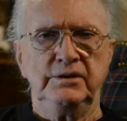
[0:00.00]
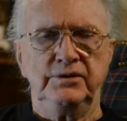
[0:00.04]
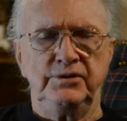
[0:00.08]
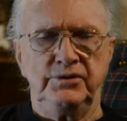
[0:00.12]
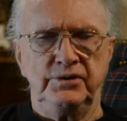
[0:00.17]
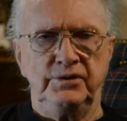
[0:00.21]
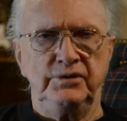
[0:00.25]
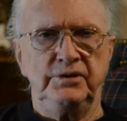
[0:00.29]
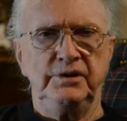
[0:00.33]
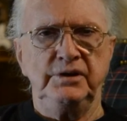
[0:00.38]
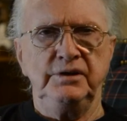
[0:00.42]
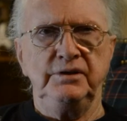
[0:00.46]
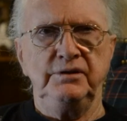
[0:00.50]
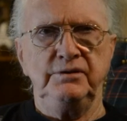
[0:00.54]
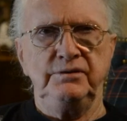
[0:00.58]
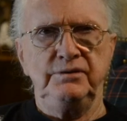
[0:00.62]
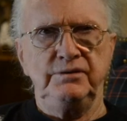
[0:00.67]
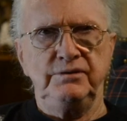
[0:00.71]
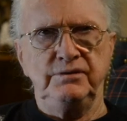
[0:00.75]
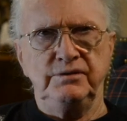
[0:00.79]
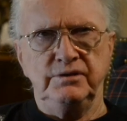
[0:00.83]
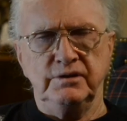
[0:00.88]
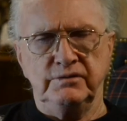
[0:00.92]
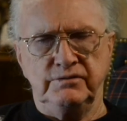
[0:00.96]
30
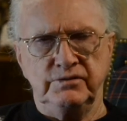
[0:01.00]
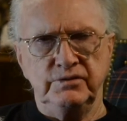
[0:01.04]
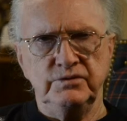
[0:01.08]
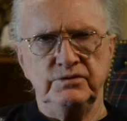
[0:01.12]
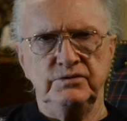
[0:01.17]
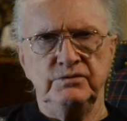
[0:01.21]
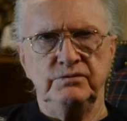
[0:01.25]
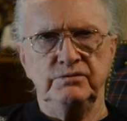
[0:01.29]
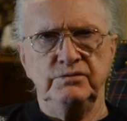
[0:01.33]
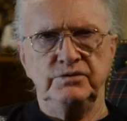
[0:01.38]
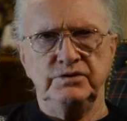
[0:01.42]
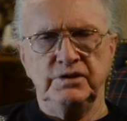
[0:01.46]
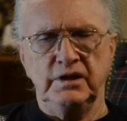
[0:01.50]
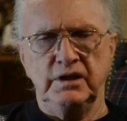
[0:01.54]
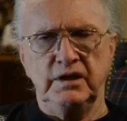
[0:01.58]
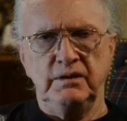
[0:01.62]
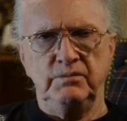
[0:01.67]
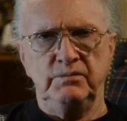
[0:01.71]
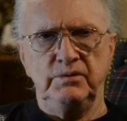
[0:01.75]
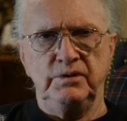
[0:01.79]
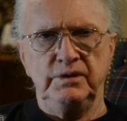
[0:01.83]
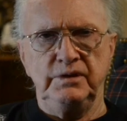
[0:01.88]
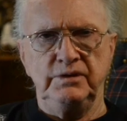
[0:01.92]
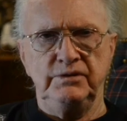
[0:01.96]
different
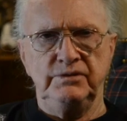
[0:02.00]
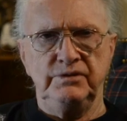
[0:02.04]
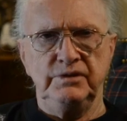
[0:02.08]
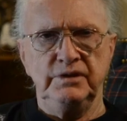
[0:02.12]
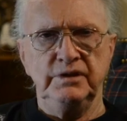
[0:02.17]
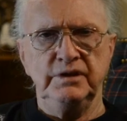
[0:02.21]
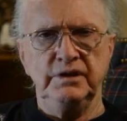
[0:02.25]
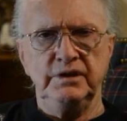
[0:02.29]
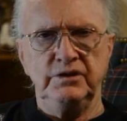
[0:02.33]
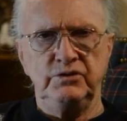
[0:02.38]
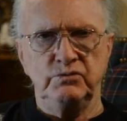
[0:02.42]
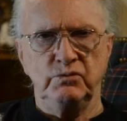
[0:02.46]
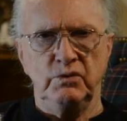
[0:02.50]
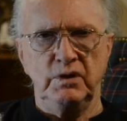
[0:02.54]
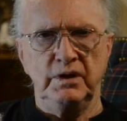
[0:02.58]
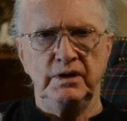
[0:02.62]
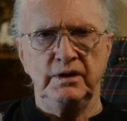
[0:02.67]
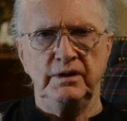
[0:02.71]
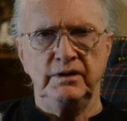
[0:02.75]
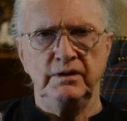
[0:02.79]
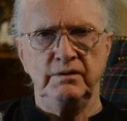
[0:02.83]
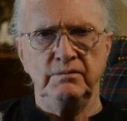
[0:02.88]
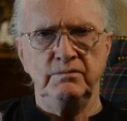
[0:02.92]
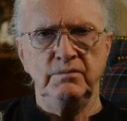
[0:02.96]
celebrities in each one
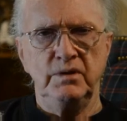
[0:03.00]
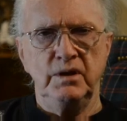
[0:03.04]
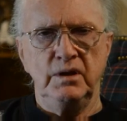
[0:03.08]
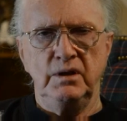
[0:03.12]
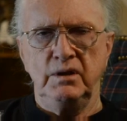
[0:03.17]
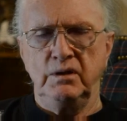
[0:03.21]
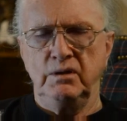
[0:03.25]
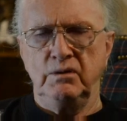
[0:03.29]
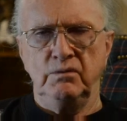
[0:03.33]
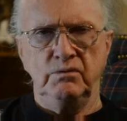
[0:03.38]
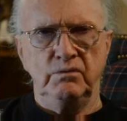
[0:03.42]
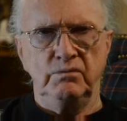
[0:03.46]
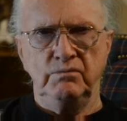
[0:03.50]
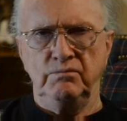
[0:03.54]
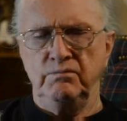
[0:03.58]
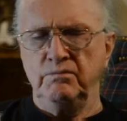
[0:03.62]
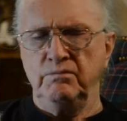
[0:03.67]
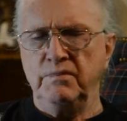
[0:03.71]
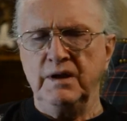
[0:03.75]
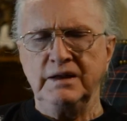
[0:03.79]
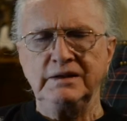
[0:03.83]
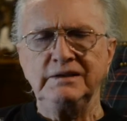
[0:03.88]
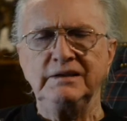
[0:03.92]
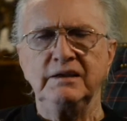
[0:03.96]
of them,
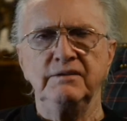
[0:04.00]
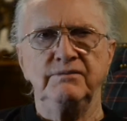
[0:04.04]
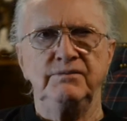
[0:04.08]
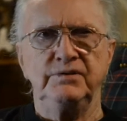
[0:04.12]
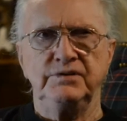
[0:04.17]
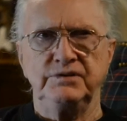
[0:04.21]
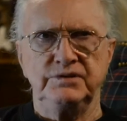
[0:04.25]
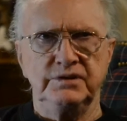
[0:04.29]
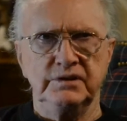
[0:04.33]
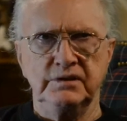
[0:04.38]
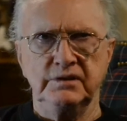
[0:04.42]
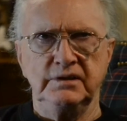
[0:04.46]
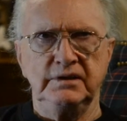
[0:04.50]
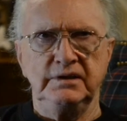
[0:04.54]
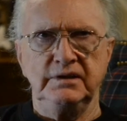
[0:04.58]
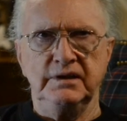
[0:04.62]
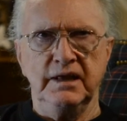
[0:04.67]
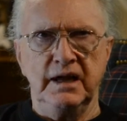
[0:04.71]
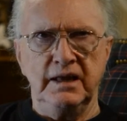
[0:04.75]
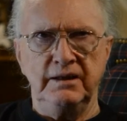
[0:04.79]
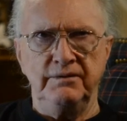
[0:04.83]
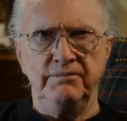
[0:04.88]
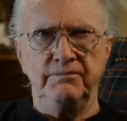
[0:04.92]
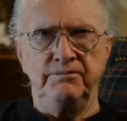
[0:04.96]
magnificently
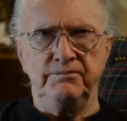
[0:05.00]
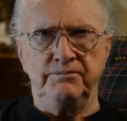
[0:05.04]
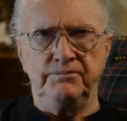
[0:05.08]
done,